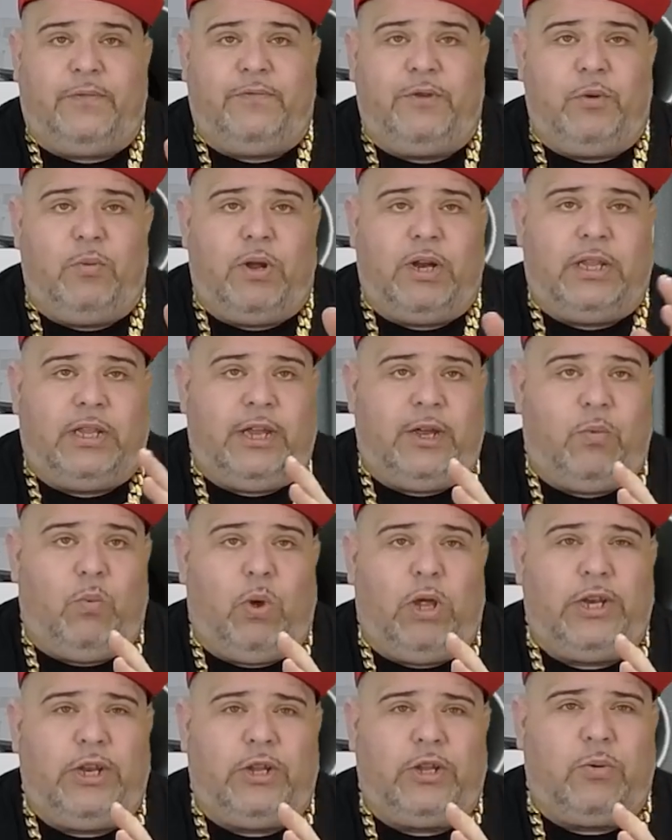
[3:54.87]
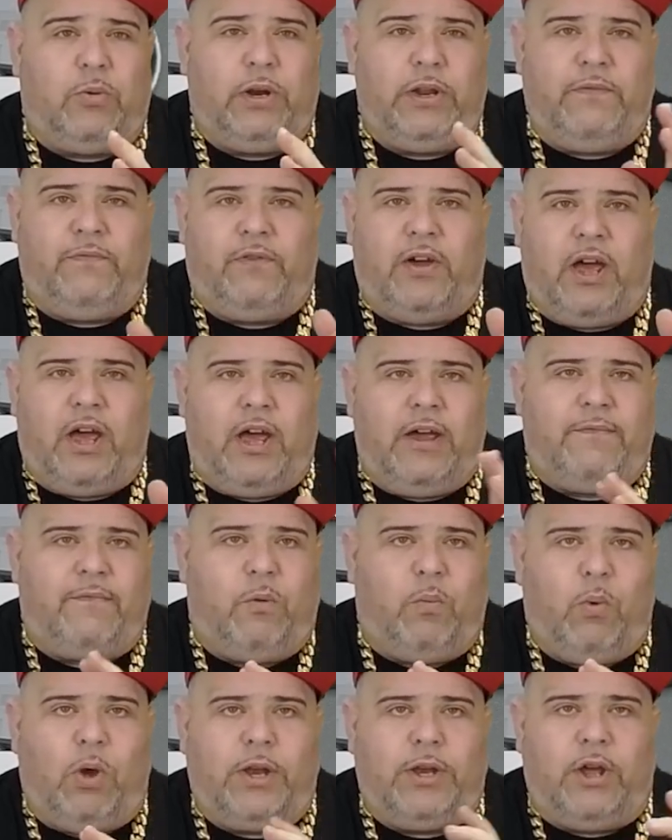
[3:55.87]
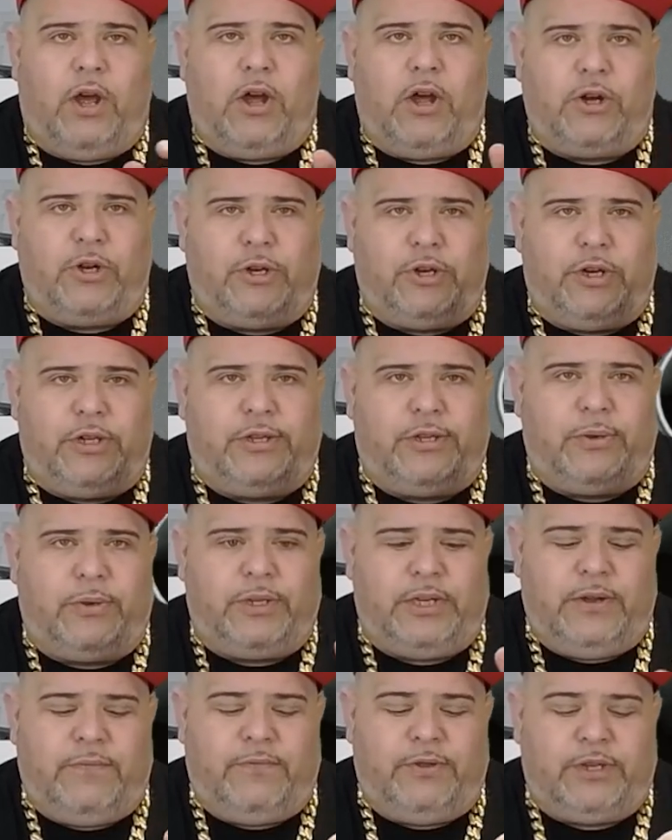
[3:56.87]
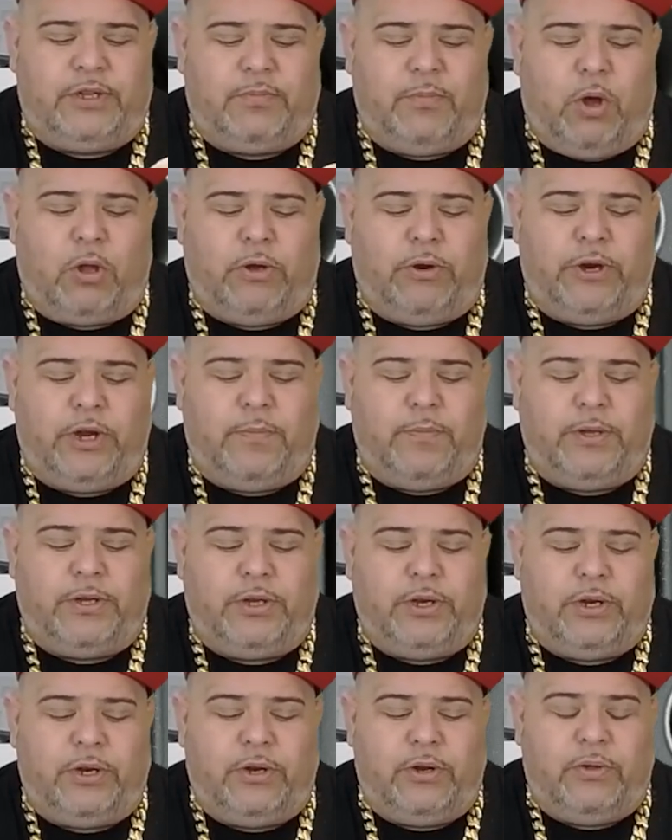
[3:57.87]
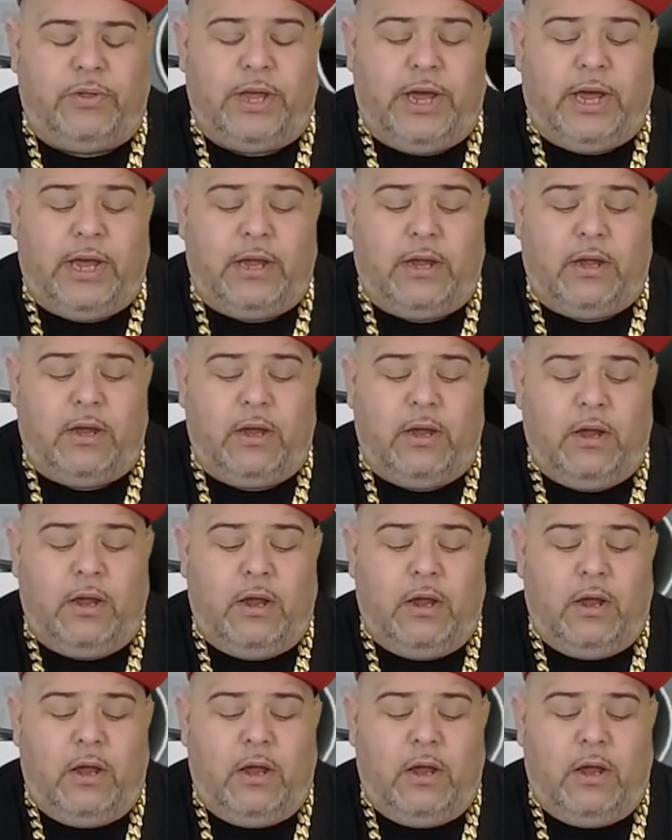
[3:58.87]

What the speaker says: So if you want to like 1 to 25 or 1 to 100, so it's even smaller increments, you can do that.